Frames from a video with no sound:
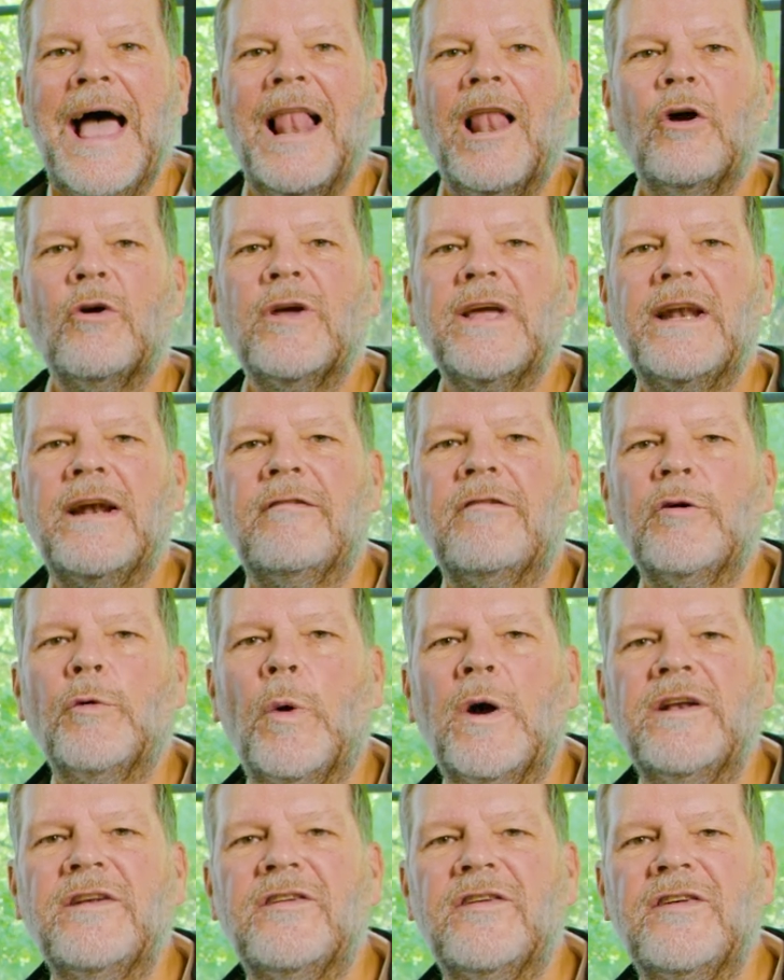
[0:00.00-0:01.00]
Hello again,
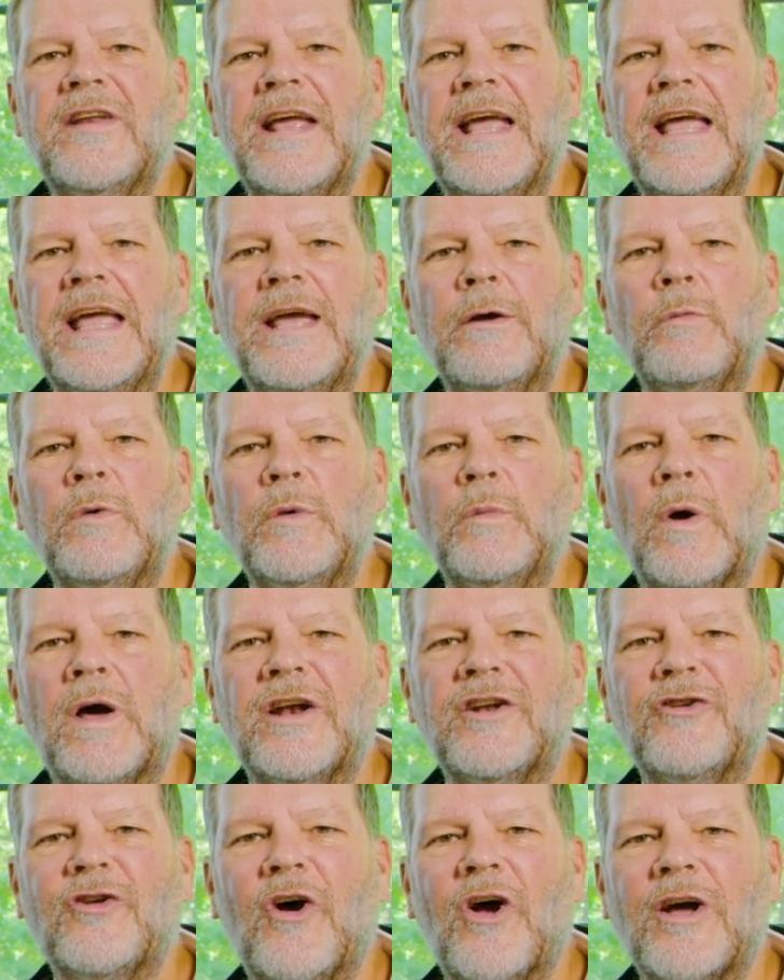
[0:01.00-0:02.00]
everyone. Today, we want
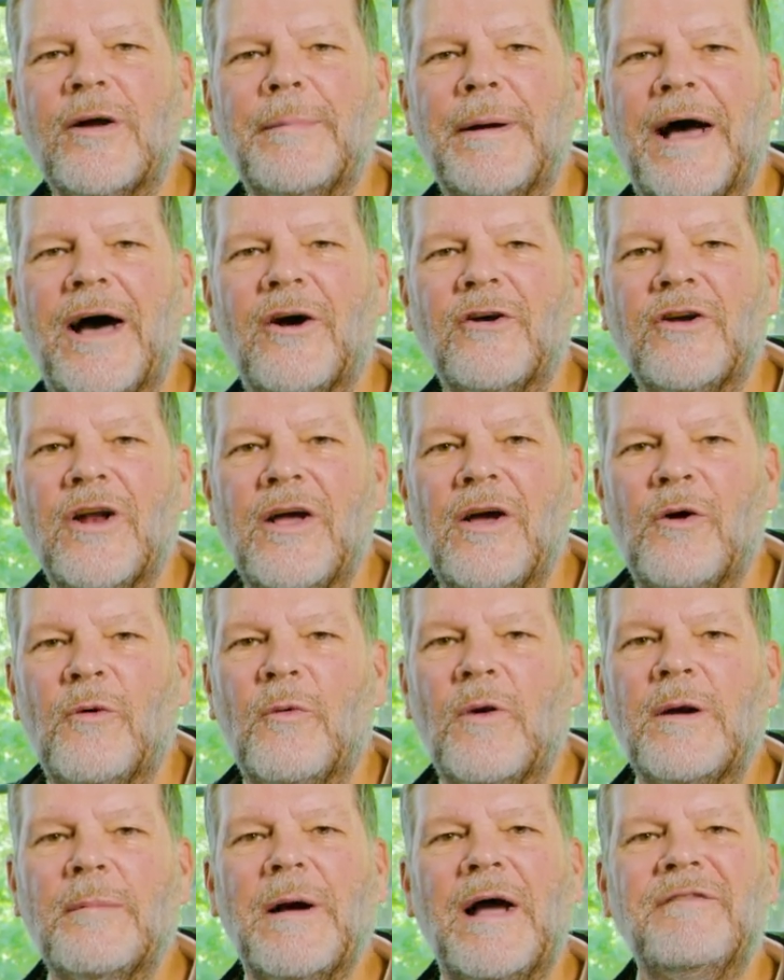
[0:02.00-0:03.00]
to talk about
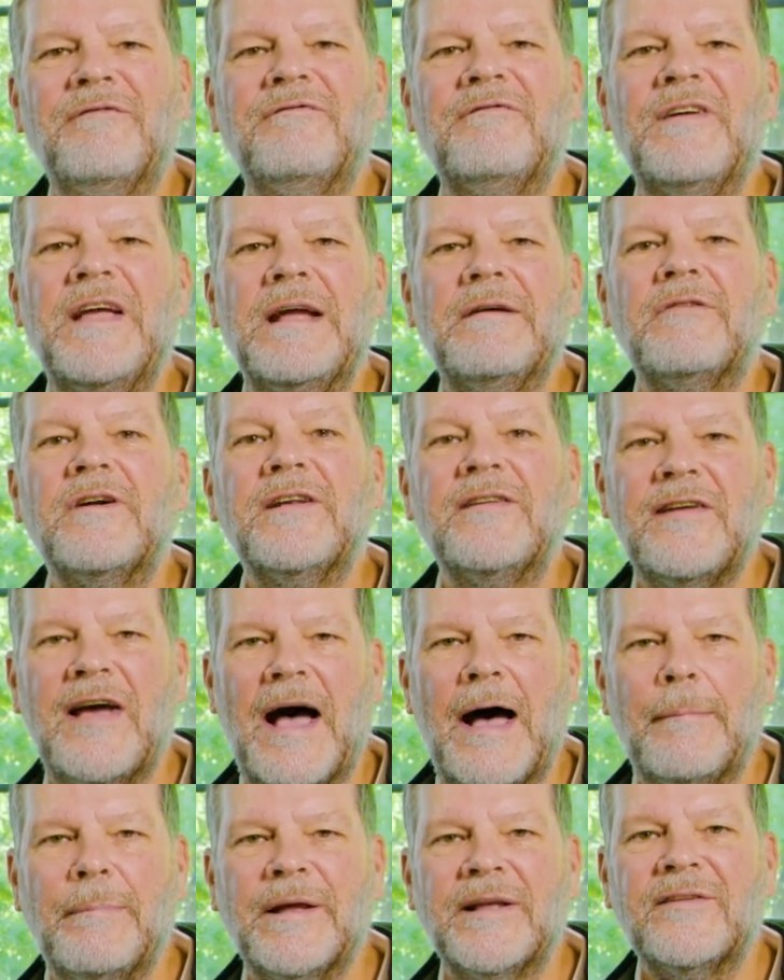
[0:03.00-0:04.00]
one of my favorite
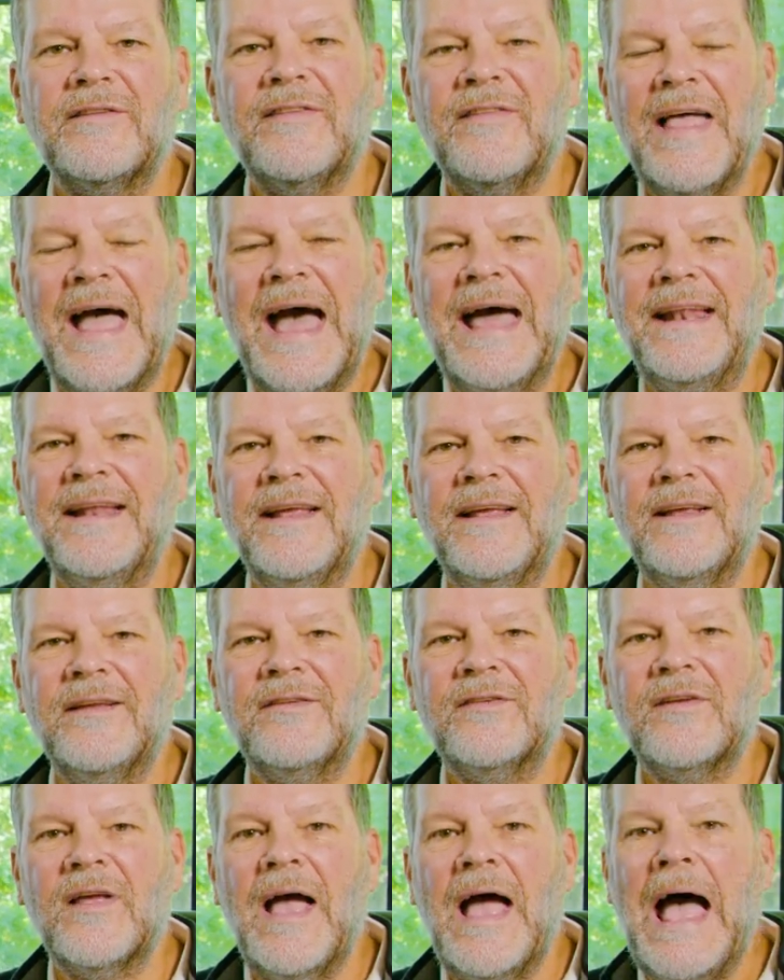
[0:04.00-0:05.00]
topics, and that
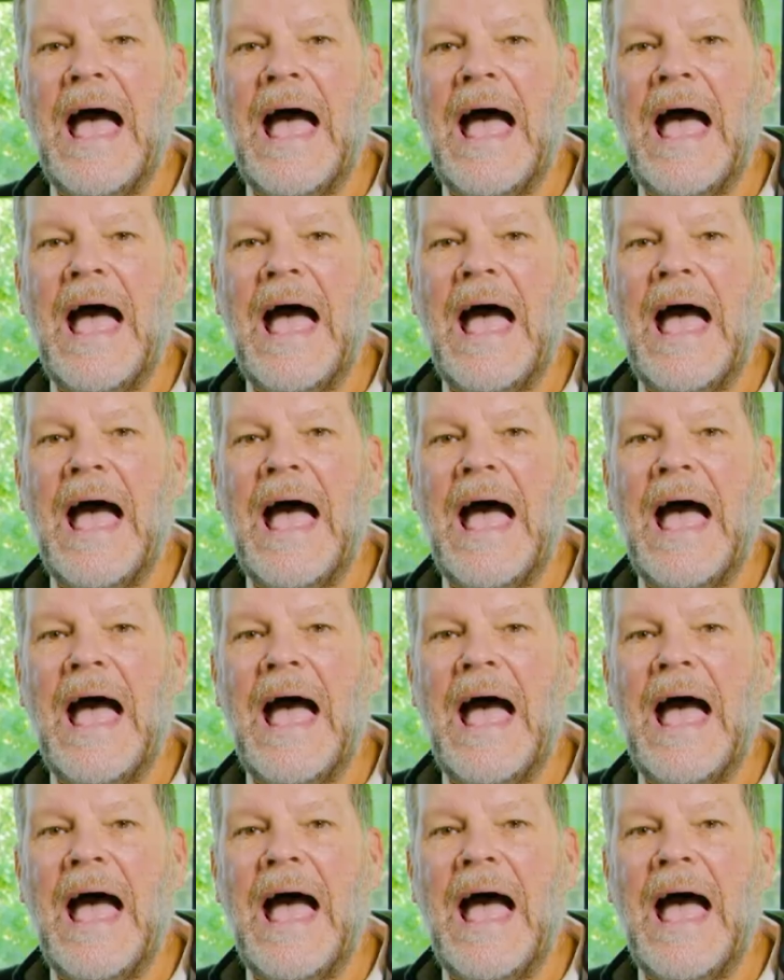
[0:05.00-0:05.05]
is